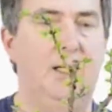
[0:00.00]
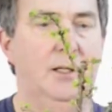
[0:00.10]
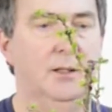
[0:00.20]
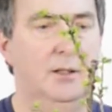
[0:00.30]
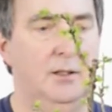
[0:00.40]

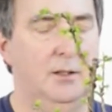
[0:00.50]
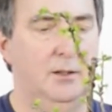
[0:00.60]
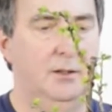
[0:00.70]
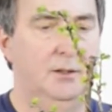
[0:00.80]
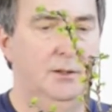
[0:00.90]
here.
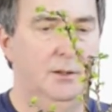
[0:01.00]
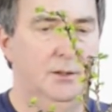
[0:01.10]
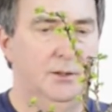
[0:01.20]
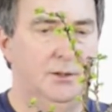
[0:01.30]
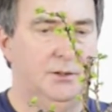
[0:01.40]

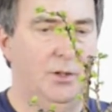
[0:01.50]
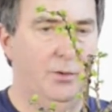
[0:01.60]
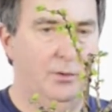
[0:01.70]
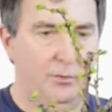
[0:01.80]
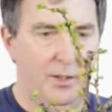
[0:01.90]
So
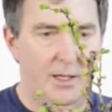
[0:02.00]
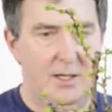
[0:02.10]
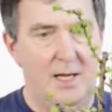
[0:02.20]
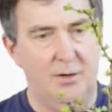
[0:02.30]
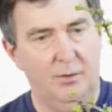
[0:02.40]
what I
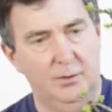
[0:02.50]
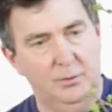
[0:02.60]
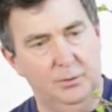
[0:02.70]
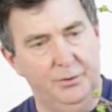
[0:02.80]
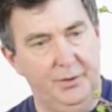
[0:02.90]

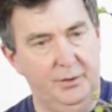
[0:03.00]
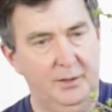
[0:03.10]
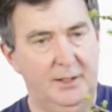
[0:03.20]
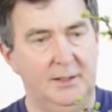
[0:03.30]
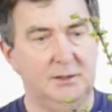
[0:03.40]
now will do
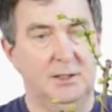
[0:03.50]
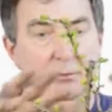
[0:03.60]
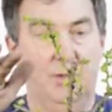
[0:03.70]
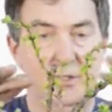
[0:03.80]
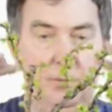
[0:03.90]
is I'm
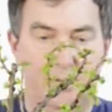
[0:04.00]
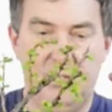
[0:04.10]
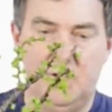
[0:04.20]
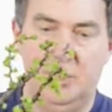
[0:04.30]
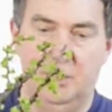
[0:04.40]
going to
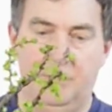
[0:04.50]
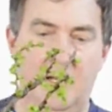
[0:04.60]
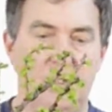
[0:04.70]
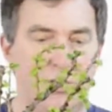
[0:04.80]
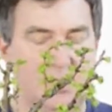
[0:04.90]
position the
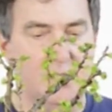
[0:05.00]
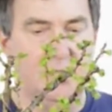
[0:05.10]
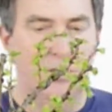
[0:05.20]
branches